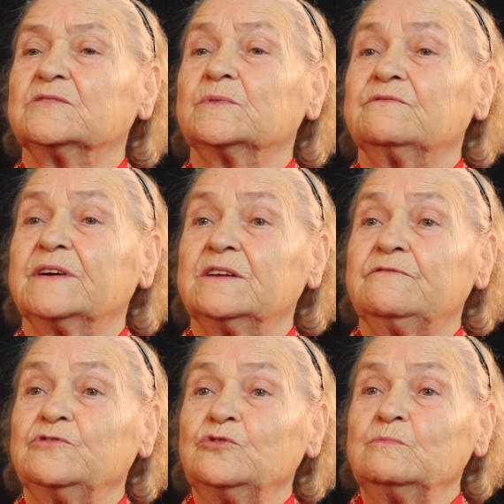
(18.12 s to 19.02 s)
there were very
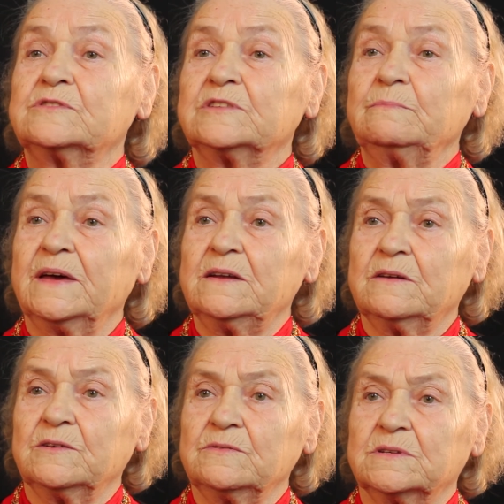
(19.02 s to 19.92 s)
few Muslim men
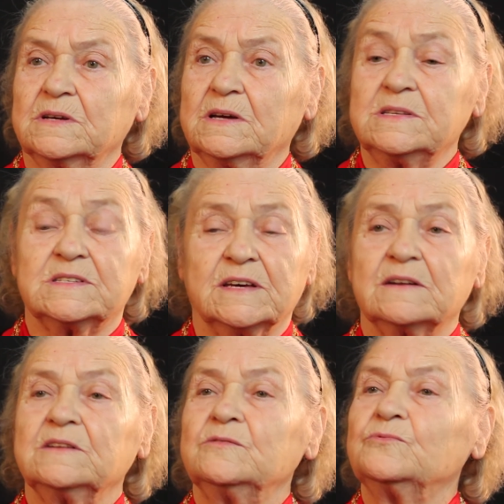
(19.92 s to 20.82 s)
around, and
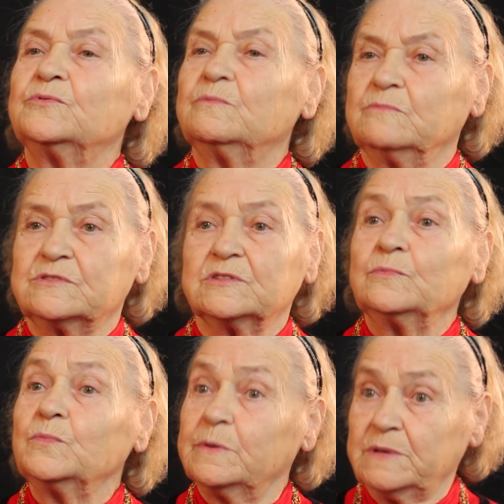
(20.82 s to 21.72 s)
certainly no Muslim
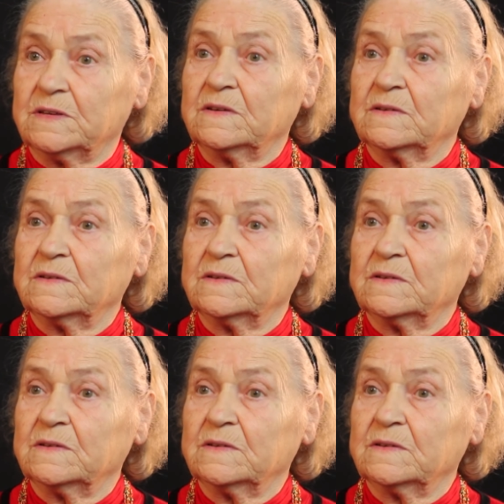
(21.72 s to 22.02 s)
women.